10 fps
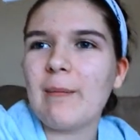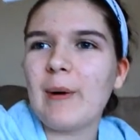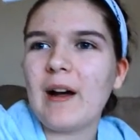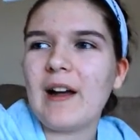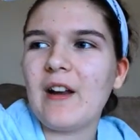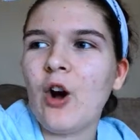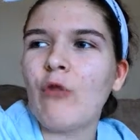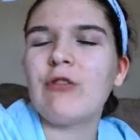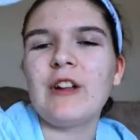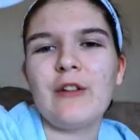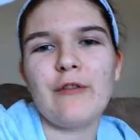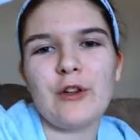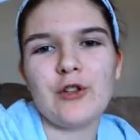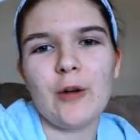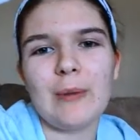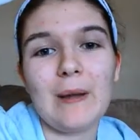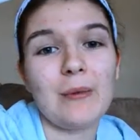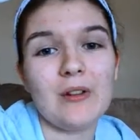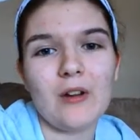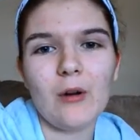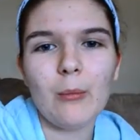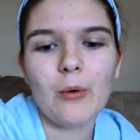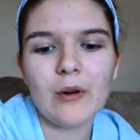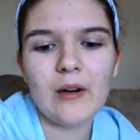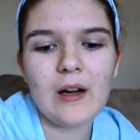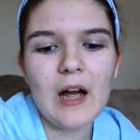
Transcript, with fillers: but hopefully in the future I'll be able to go more.